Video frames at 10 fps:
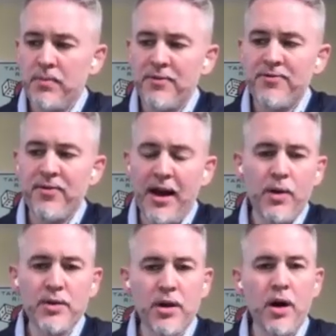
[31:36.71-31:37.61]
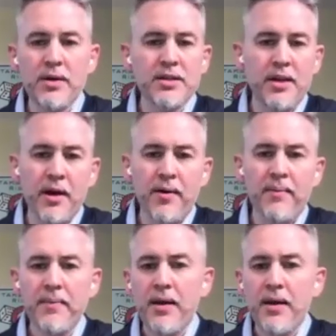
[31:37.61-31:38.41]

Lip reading: but flying was always there.